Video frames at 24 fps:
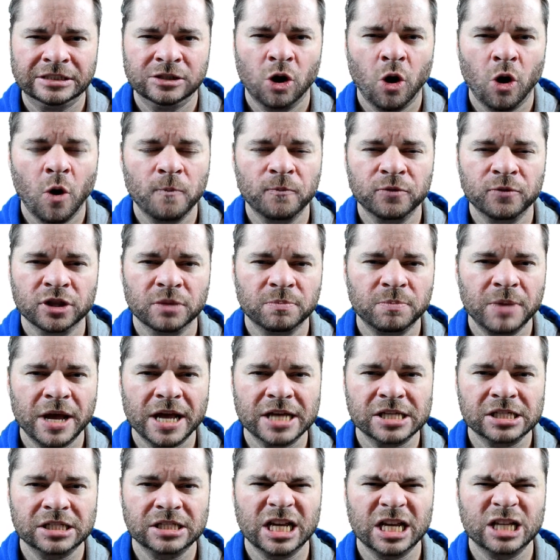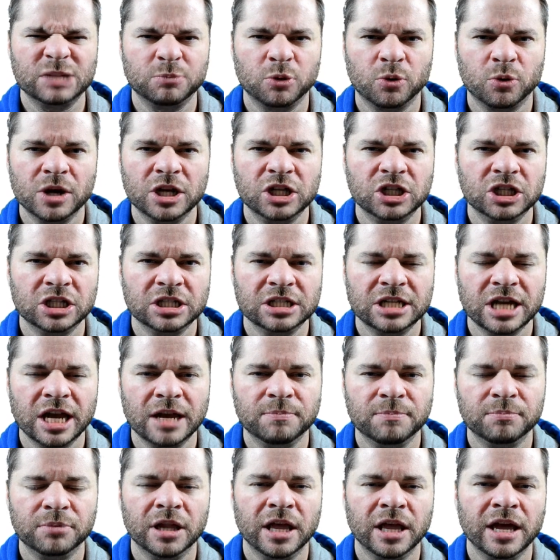hope for the best, desperation
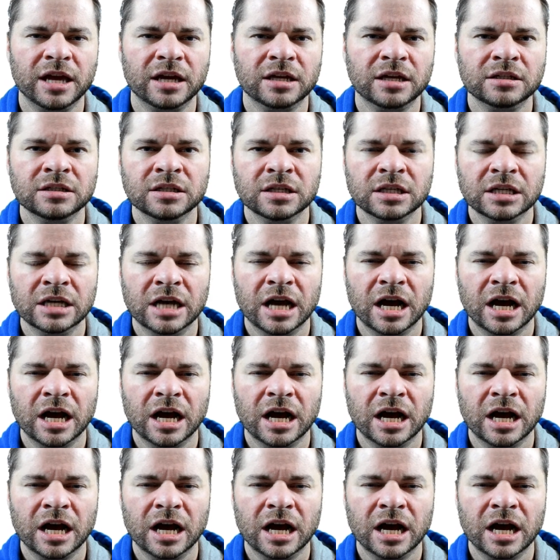type play,